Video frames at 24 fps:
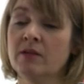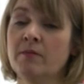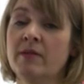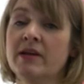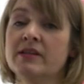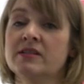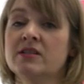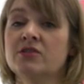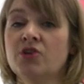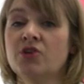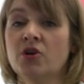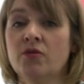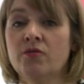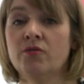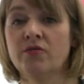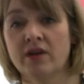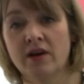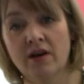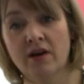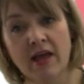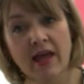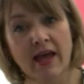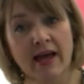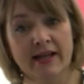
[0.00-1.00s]
their message out
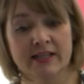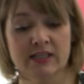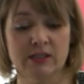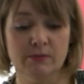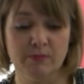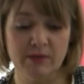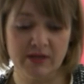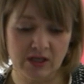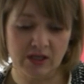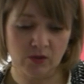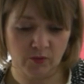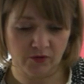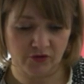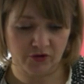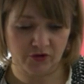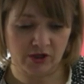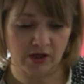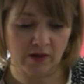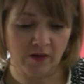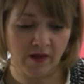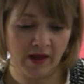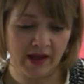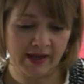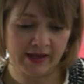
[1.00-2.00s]
there and speaking with
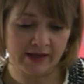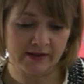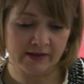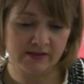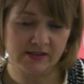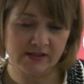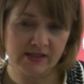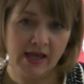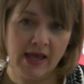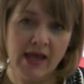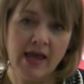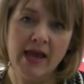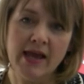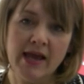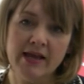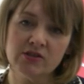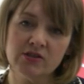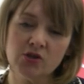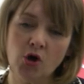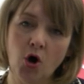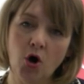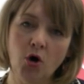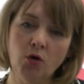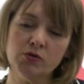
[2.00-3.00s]
their clients,
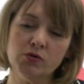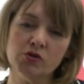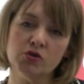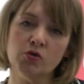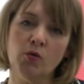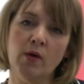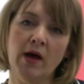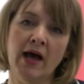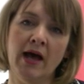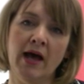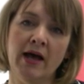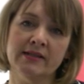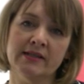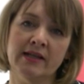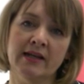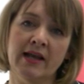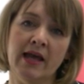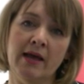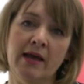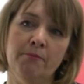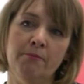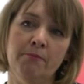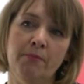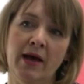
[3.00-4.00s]
it's also had
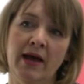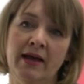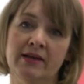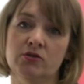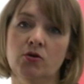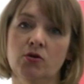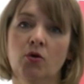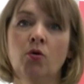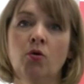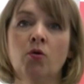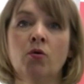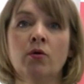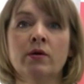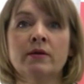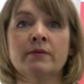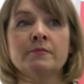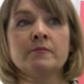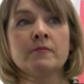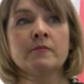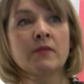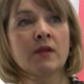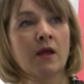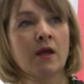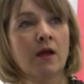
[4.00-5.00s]
an impact
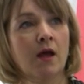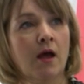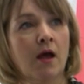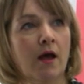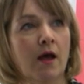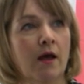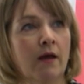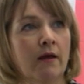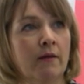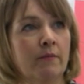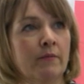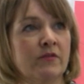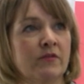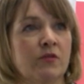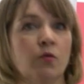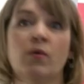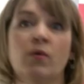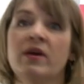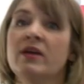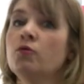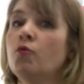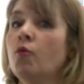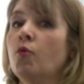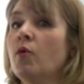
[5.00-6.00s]
on the
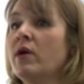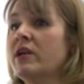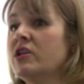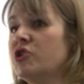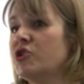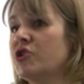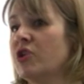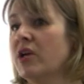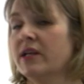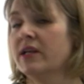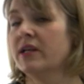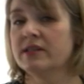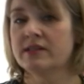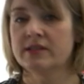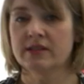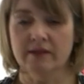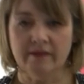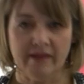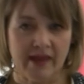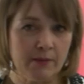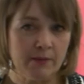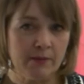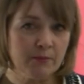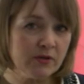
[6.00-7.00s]
way in which
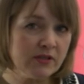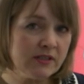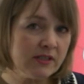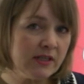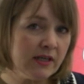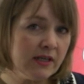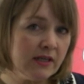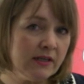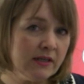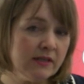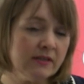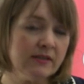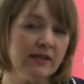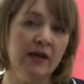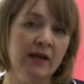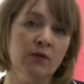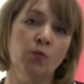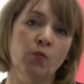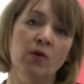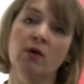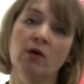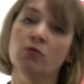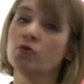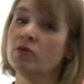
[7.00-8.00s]
celebrities
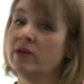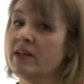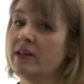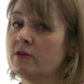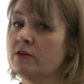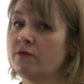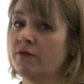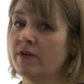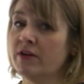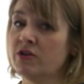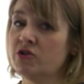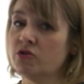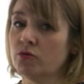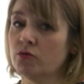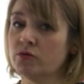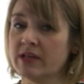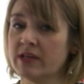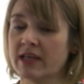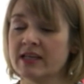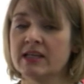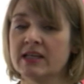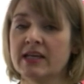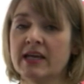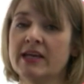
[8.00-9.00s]
and well-known
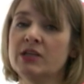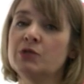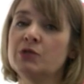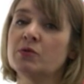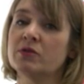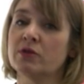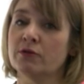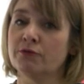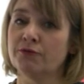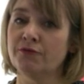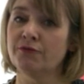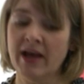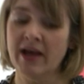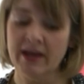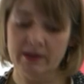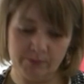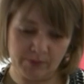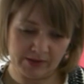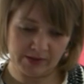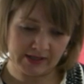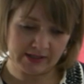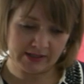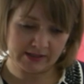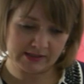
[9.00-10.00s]
individuals engage with their
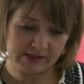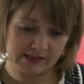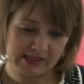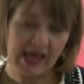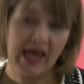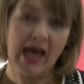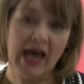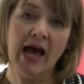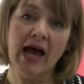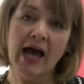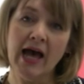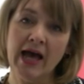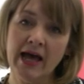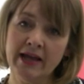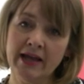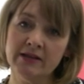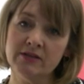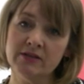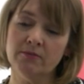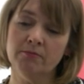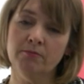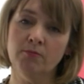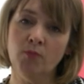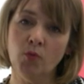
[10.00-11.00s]
fan base.
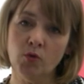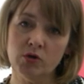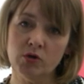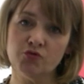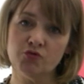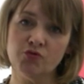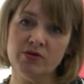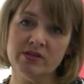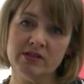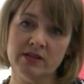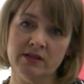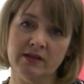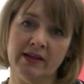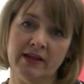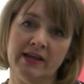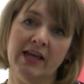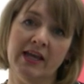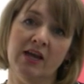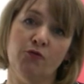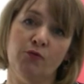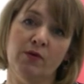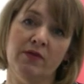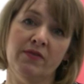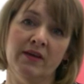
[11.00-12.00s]
And most
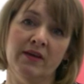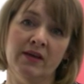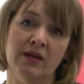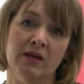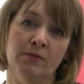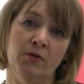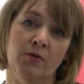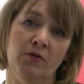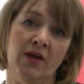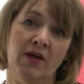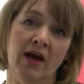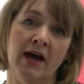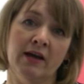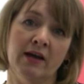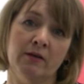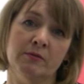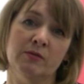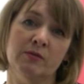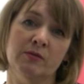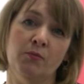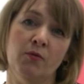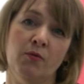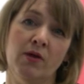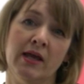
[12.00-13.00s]
recently, if we think about the
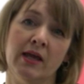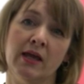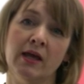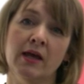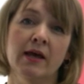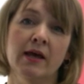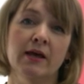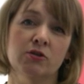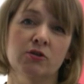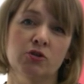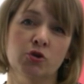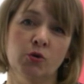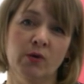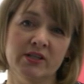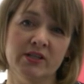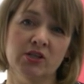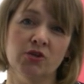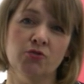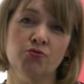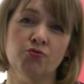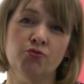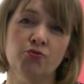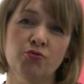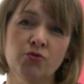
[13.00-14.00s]
Arab Spring,
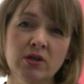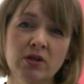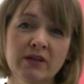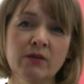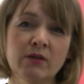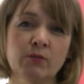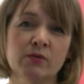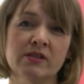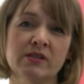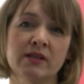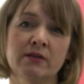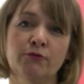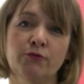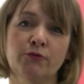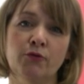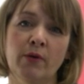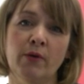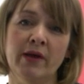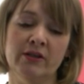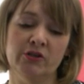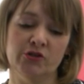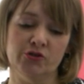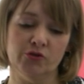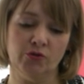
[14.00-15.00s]
Twitter really was
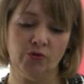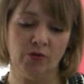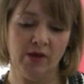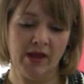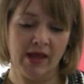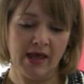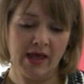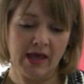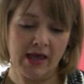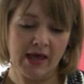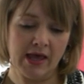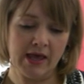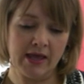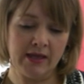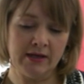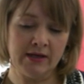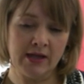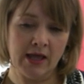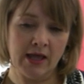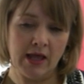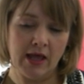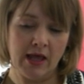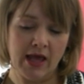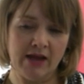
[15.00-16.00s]
influential
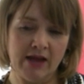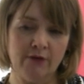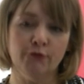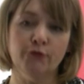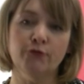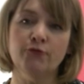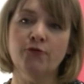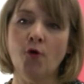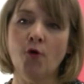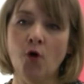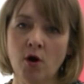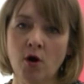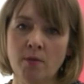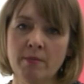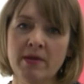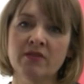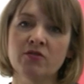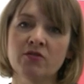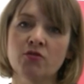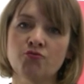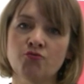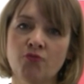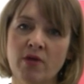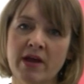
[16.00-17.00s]
in
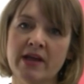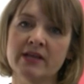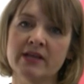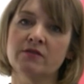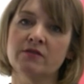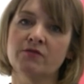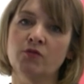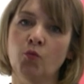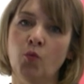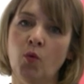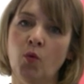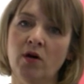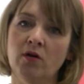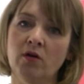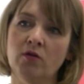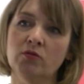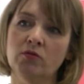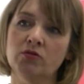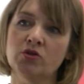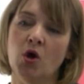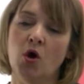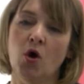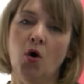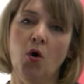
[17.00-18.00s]
informing the rest of the
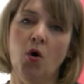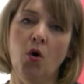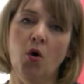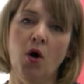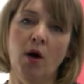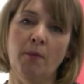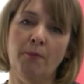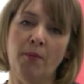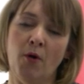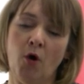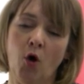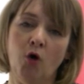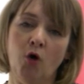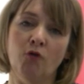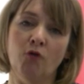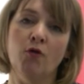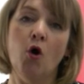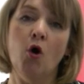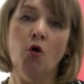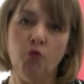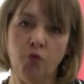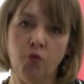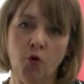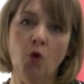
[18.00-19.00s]
world
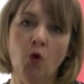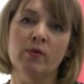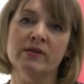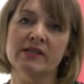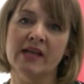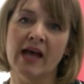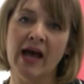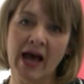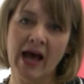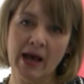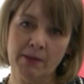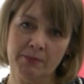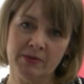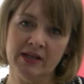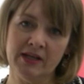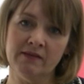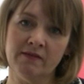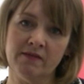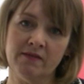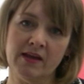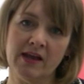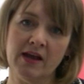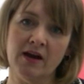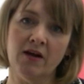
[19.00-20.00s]
of what was
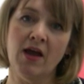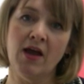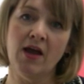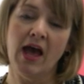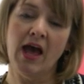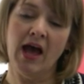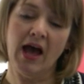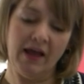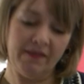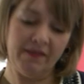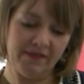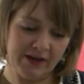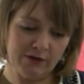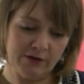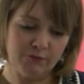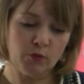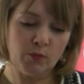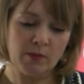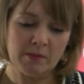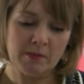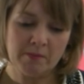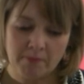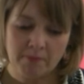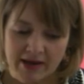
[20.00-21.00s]
happening there, and
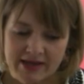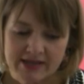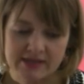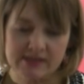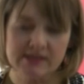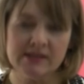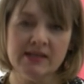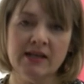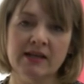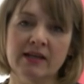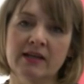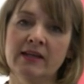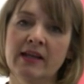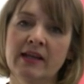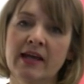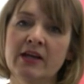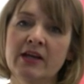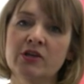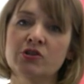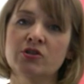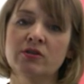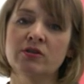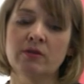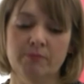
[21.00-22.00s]
therefore we might see a
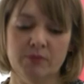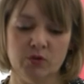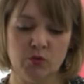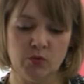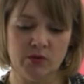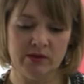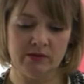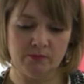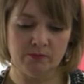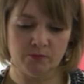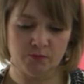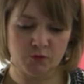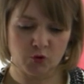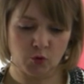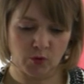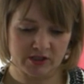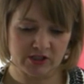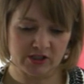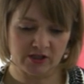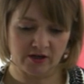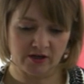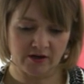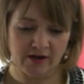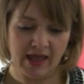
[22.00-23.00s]
connection between
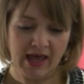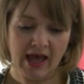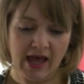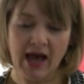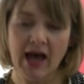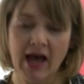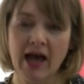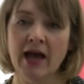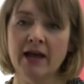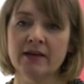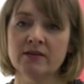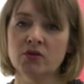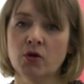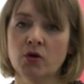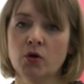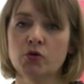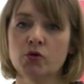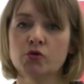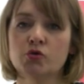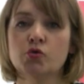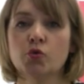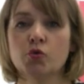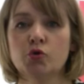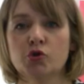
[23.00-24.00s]
Twitter and
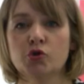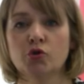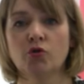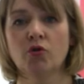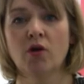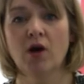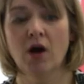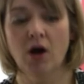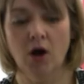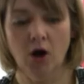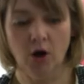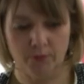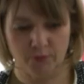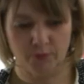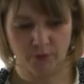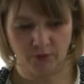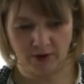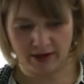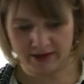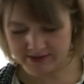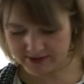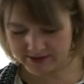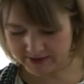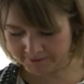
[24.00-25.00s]
social
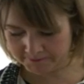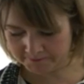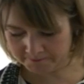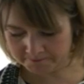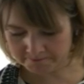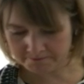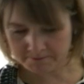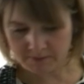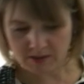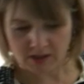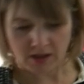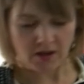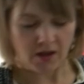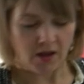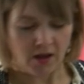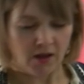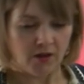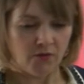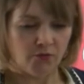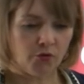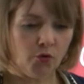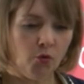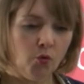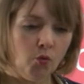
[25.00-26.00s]
uprising.
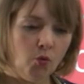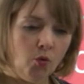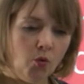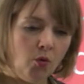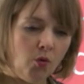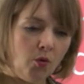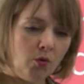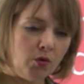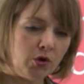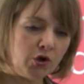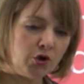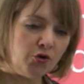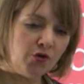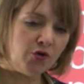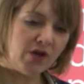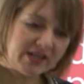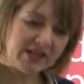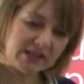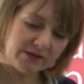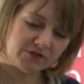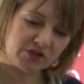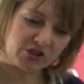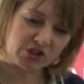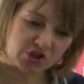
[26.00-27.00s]
So creative